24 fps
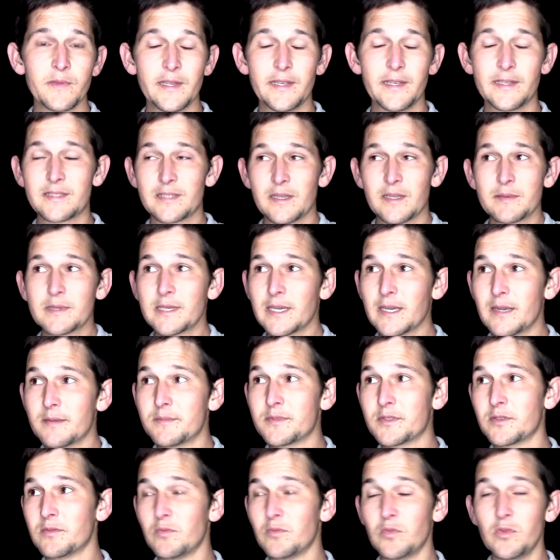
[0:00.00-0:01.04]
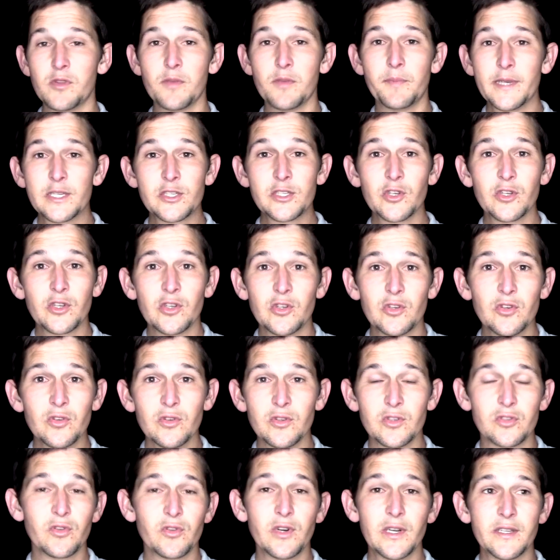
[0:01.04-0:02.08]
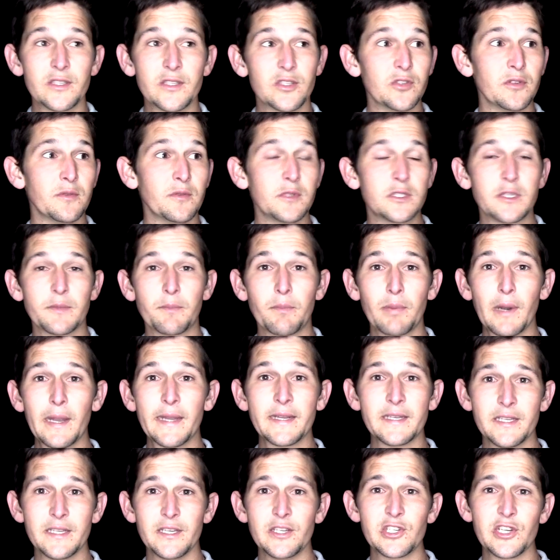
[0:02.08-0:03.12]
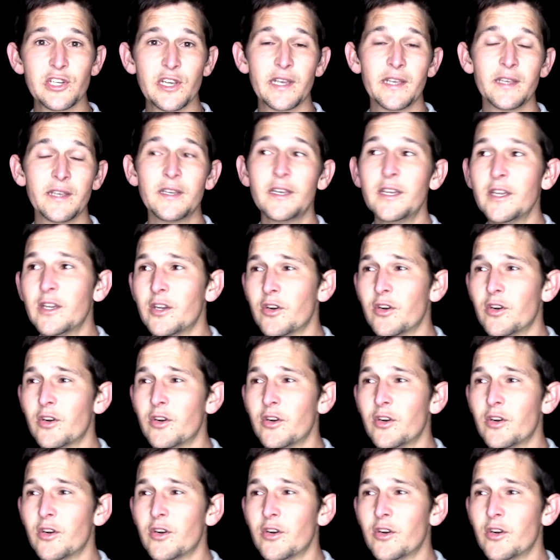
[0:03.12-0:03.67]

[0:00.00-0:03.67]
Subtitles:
And sometimes the best you can do is really to play DJ,